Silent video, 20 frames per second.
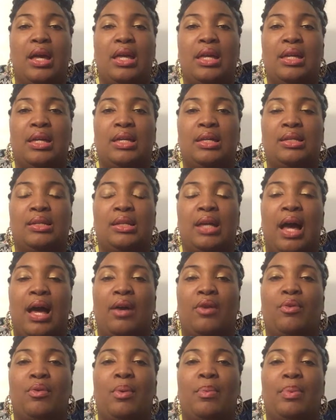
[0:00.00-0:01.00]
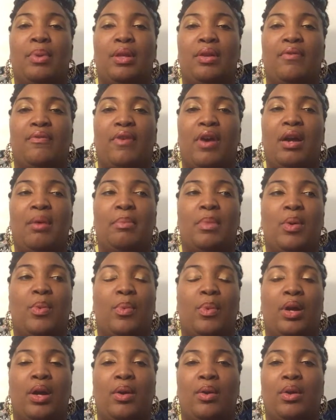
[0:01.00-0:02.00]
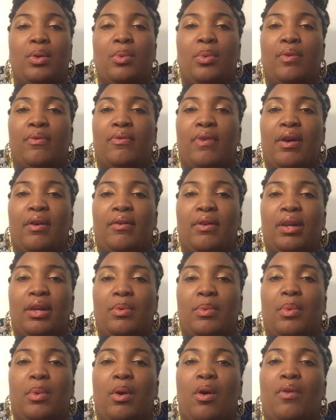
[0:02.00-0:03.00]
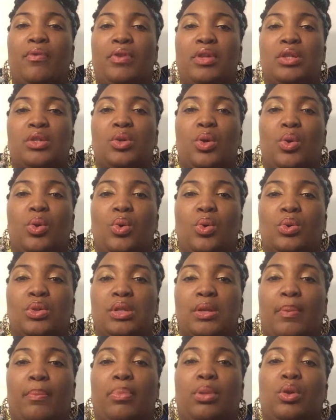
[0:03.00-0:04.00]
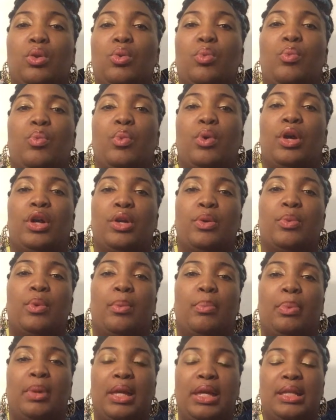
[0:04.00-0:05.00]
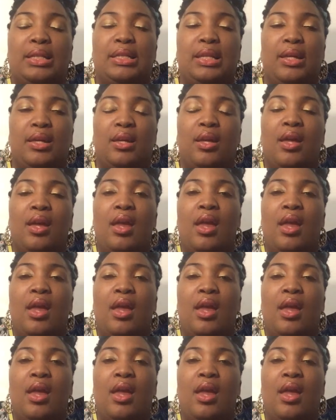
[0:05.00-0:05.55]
is I grew up in an environment where you were often told to bloom where you were planted.